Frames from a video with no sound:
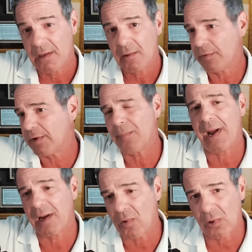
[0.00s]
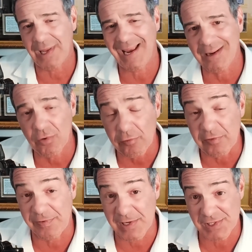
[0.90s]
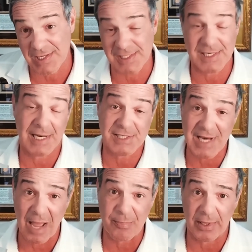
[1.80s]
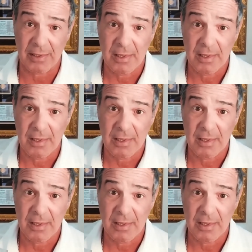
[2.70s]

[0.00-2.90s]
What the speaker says: well, they're buying gold hand over fist, and it's not stopping.